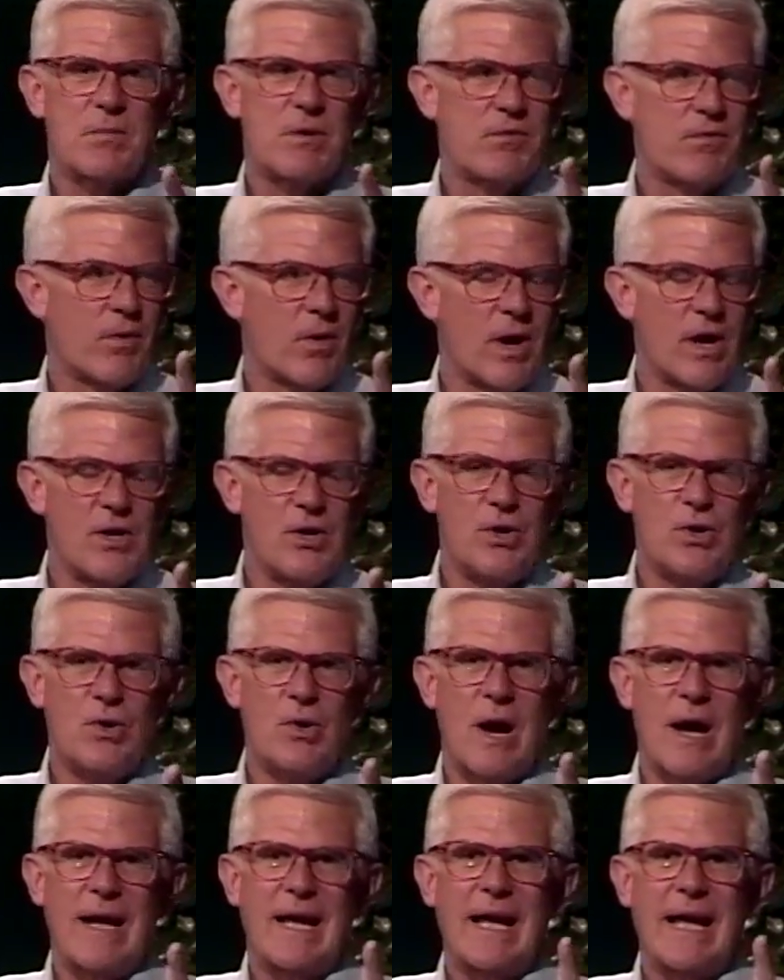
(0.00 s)
Before I
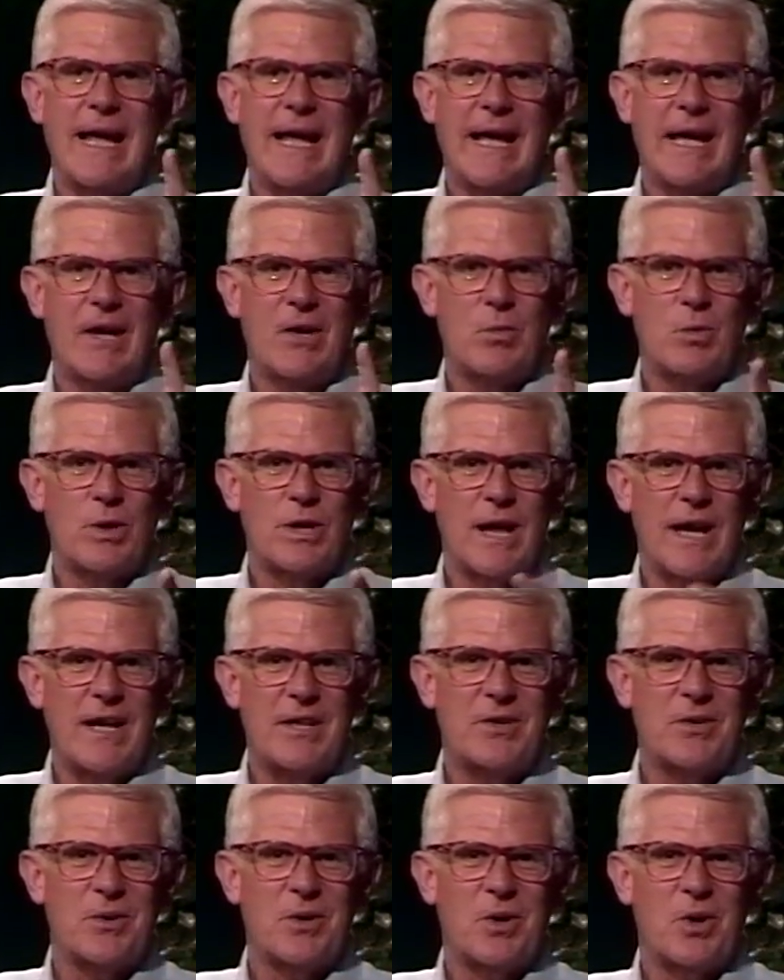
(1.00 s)
do, I again would
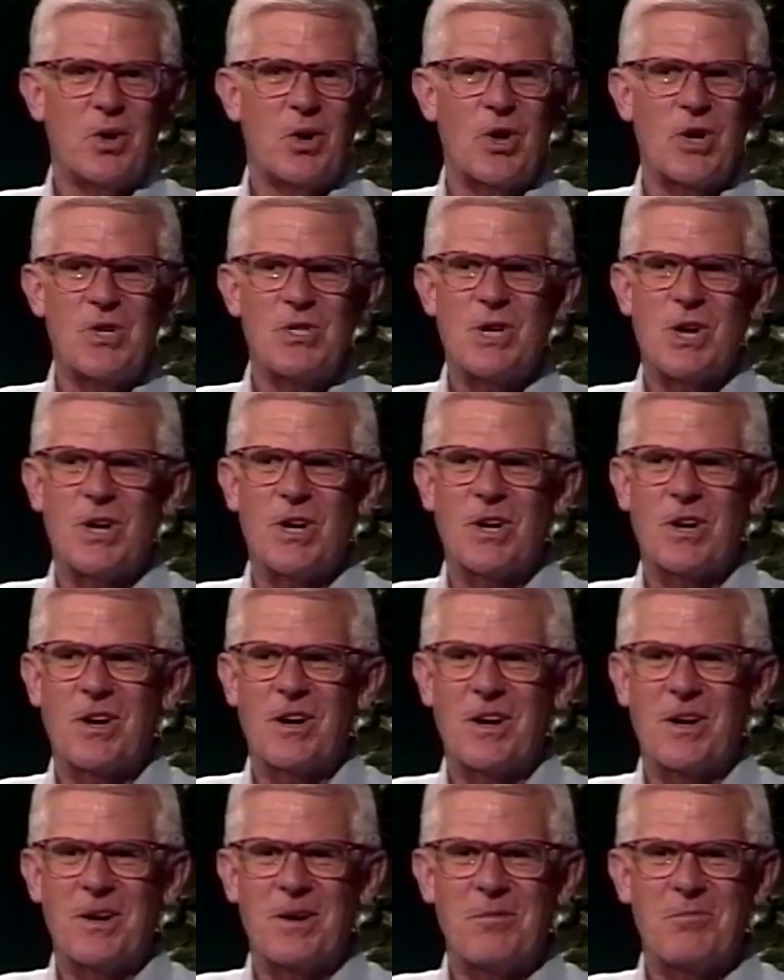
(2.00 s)
like to encourage our
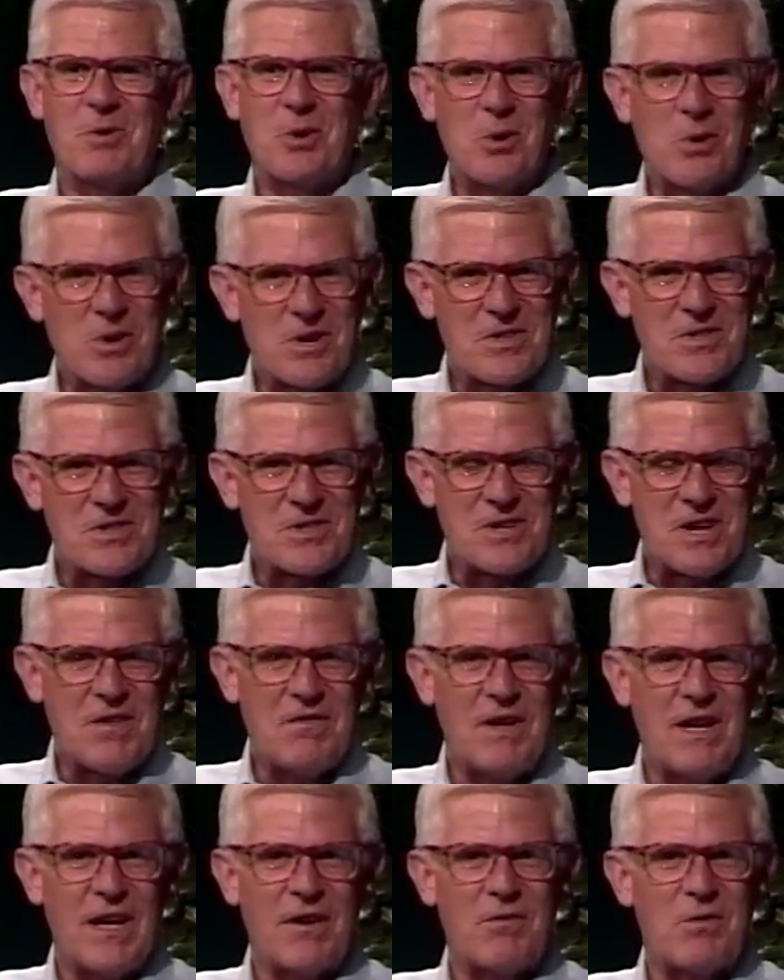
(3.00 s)
uh, viewers this evening.